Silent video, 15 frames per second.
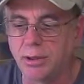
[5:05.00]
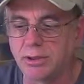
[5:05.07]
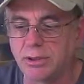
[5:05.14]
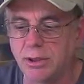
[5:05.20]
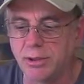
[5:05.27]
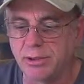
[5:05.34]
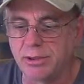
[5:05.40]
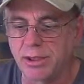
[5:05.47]

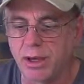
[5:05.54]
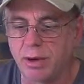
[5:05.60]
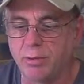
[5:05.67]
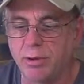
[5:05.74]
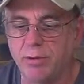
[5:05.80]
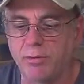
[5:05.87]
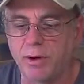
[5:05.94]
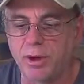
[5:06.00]
associate
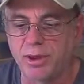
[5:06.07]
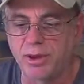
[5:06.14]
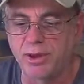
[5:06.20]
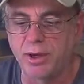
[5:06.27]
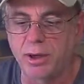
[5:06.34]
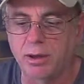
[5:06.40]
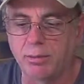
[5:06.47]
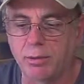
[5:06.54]
with a very
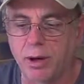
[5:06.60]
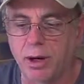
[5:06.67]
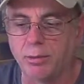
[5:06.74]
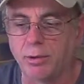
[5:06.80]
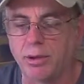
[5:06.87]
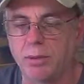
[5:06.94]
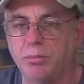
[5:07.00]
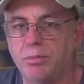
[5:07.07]
thick
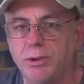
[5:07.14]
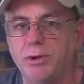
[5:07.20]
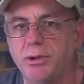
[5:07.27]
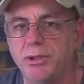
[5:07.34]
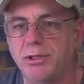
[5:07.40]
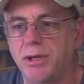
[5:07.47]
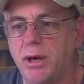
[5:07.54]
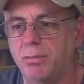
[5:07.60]
primer that
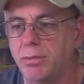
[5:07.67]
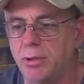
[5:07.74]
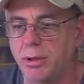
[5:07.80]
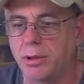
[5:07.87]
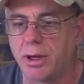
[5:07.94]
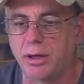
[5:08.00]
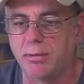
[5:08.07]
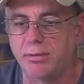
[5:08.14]
builds up a
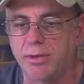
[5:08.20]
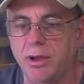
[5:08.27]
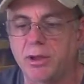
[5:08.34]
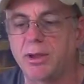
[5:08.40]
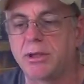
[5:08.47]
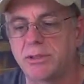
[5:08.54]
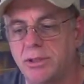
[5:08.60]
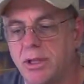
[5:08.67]
lot of
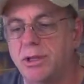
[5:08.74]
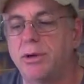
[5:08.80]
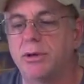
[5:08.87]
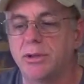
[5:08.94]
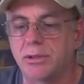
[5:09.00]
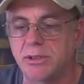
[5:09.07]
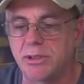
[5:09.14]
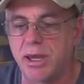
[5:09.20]
thickness, and then you
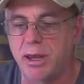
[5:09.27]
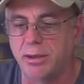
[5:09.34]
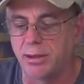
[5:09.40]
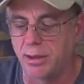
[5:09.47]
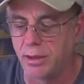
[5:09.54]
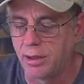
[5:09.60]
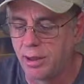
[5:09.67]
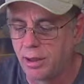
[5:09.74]
could sand
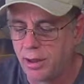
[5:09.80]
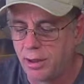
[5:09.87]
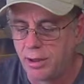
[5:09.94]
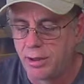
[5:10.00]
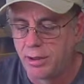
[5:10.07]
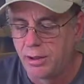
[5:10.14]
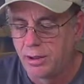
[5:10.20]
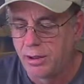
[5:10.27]
it.
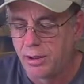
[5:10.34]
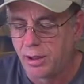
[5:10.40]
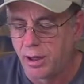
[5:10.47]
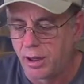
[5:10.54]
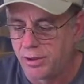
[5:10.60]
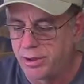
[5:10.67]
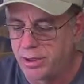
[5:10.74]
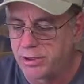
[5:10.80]

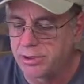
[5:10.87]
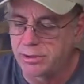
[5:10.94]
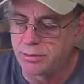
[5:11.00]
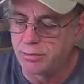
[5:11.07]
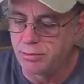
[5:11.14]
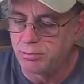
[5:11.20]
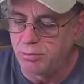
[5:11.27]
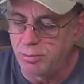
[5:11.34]
This
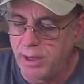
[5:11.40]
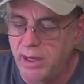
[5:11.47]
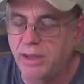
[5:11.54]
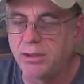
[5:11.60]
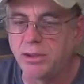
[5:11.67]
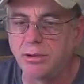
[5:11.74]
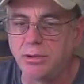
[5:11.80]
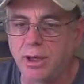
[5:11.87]

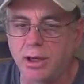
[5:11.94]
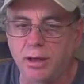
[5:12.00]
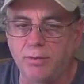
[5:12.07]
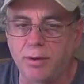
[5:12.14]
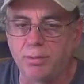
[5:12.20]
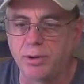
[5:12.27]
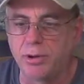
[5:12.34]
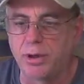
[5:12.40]
may do that
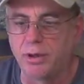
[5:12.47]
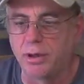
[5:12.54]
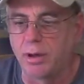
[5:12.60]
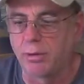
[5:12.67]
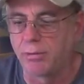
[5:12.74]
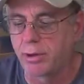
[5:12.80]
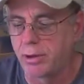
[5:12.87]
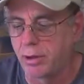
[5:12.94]
if you put on
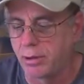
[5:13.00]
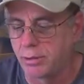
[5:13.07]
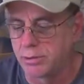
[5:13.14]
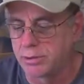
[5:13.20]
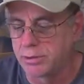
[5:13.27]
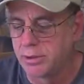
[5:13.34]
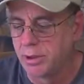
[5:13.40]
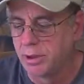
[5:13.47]
enough
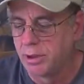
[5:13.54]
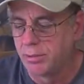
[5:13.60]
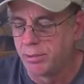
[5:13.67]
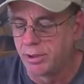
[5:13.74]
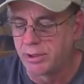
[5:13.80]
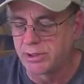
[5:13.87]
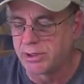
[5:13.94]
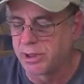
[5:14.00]
coats,
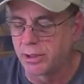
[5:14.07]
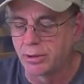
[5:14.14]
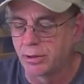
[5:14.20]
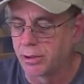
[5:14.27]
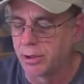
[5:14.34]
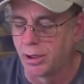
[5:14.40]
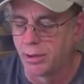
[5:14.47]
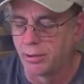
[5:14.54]
but a
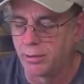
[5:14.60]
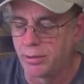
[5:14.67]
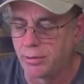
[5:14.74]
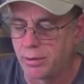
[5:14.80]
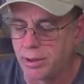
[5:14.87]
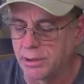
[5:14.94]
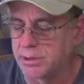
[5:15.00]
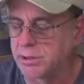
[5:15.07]
single coat,
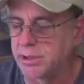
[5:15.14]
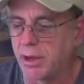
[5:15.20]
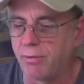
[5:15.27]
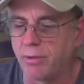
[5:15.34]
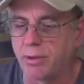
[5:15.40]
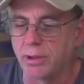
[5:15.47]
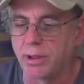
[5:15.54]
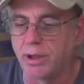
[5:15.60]
it's
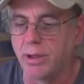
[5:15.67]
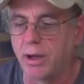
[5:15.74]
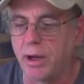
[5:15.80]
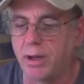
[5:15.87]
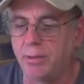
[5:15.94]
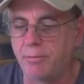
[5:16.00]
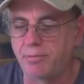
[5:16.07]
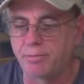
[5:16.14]
definitely
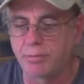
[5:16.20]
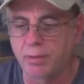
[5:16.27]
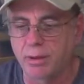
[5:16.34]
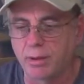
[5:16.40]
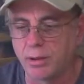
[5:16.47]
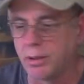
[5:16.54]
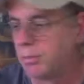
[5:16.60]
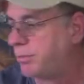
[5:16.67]
not
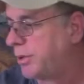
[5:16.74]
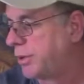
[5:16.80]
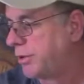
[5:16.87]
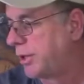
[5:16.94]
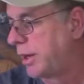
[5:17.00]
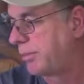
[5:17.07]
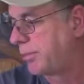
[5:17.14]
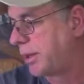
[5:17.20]
going to
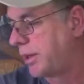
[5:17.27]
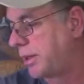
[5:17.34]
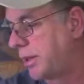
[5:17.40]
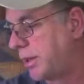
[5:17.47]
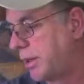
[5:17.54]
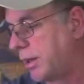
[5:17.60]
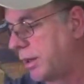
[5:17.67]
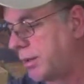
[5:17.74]
build up
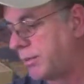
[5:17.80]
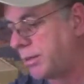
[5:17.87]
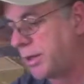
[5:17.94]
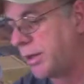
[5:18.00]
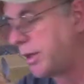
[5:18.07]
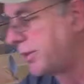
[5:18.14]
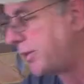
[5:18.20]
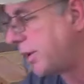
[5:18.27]

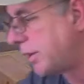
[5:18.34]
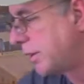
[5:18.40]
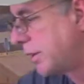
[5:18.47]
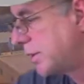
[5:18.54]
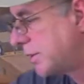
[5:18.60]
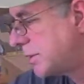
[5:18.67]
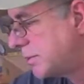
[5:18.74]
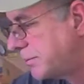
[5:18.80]
any
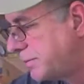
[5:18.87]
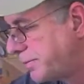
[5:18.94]
thickness.